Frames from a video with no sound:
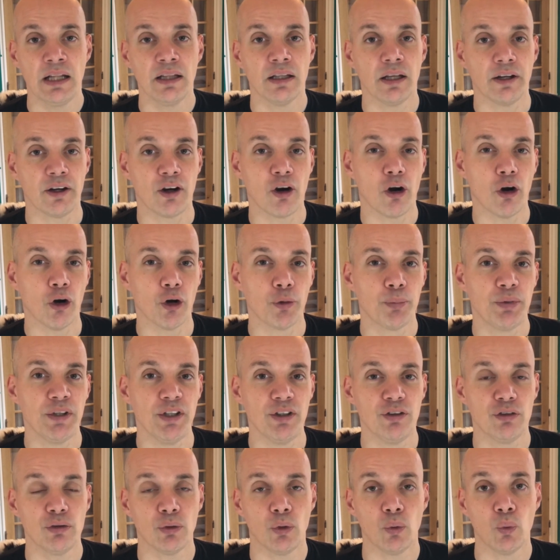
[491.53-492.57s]
like
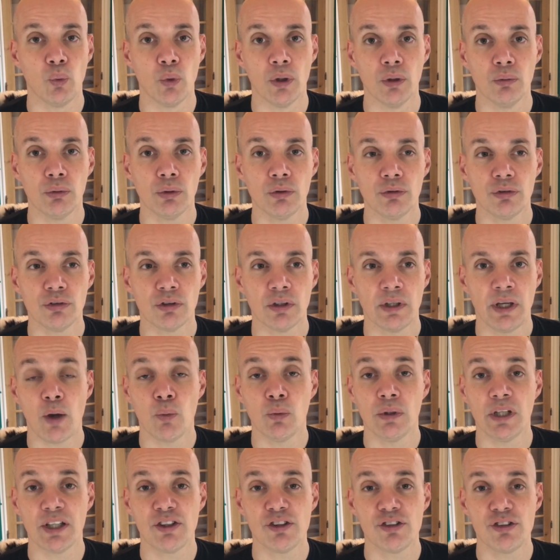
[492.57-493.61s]
harpies or werewolves, I
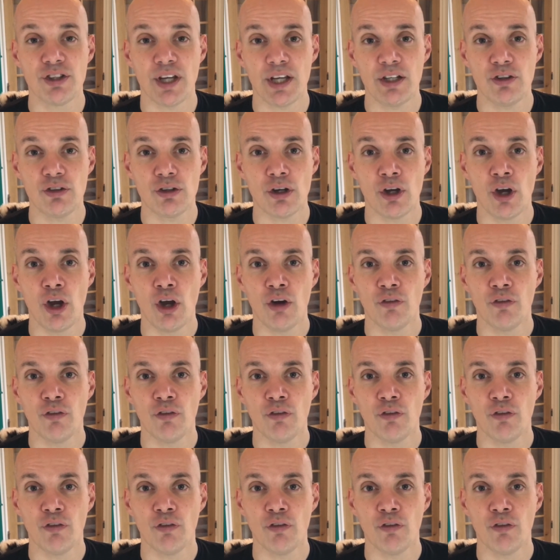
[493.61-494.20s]
will exchange